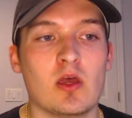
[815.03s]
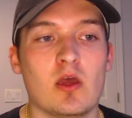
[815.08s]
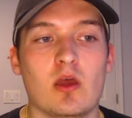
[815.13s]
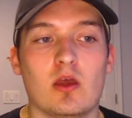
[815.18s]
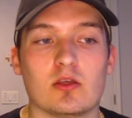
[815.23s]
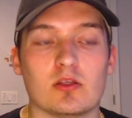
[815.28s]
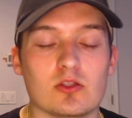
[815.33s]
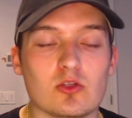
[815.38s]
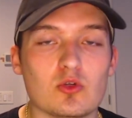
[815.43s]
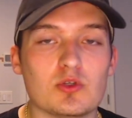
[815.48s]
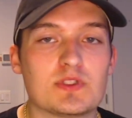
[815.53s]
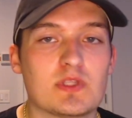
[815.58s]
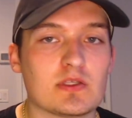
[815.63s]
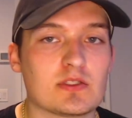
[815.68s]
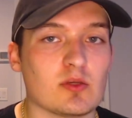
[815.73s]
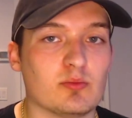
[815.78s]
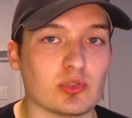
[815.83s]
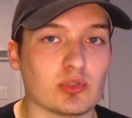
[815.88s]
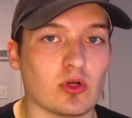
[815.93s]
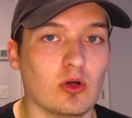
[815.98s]
use this
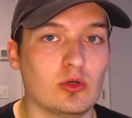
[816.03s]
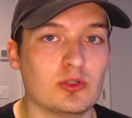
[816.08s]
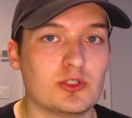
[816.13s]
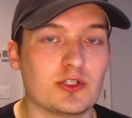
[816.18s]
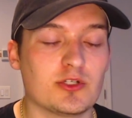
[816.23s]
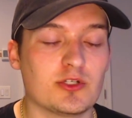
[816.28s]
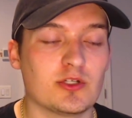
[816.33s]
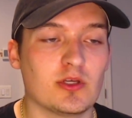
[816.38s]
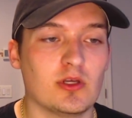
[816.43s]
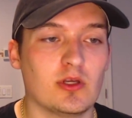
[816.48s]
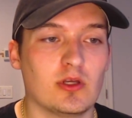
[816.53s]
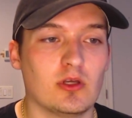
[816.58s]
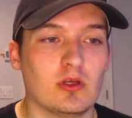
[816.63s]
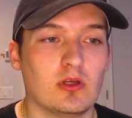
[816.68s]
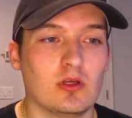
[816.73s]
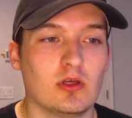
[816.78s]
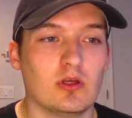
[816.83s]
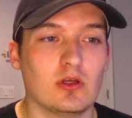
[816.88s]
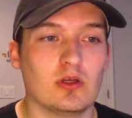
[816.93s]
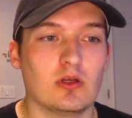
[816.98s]
approach.
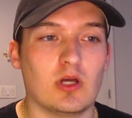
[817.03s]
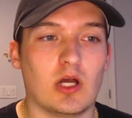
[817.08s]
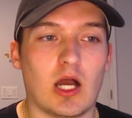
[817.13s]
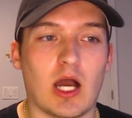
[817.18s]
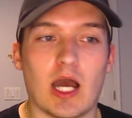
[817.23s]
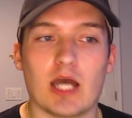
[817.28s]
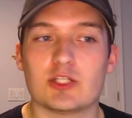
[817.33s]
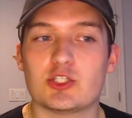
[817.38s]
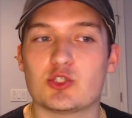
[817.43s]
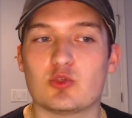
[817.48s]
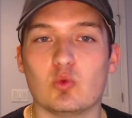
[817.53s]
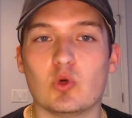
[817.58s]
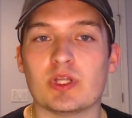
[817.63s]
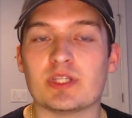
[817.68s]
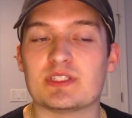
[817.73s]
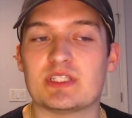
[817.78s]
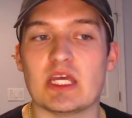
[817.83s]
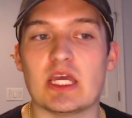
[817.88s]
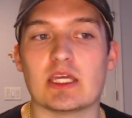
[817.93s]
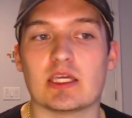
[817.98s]
I just wouldn't
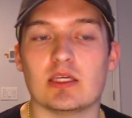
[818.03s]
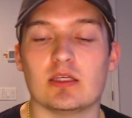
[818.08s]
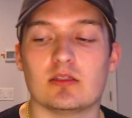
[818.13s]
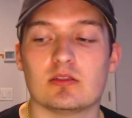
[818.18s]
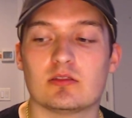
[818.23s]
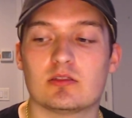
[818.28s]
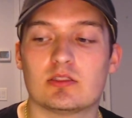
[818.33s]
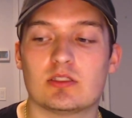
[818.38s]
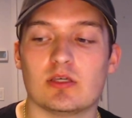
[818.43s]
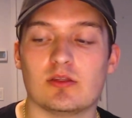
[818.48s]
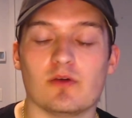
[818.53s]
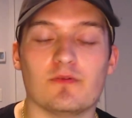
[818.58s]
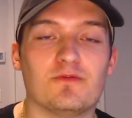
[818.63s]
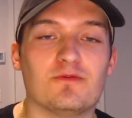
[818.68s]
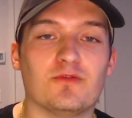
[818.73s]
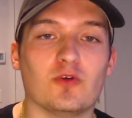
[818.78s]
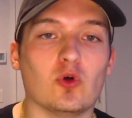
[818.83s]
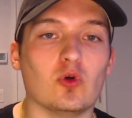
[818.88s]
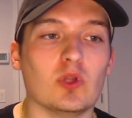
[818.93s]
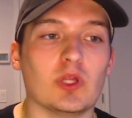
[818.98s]
take it to the
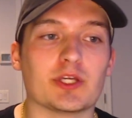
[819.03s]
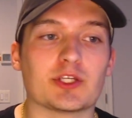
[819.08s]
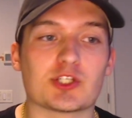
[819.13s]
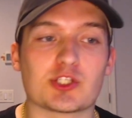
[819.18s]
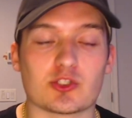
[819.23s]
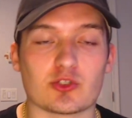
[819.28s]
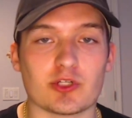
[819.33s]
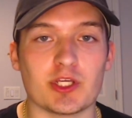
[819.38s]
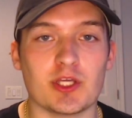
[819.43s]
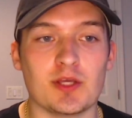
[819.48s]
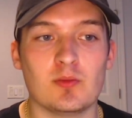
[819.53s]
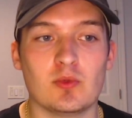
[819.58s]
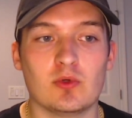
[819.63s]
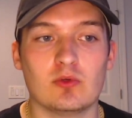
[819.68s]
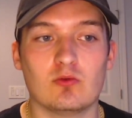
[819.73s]
full extreme